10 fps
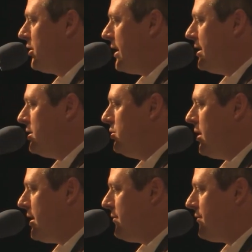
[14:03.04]
okay, you
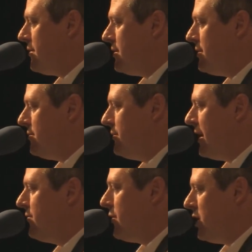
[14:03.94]
have
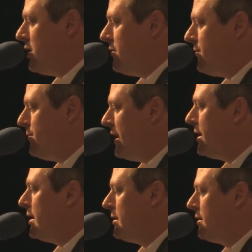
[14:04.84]
made very
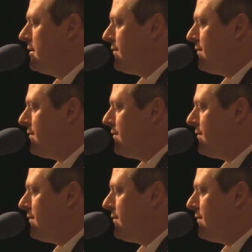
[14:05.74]
many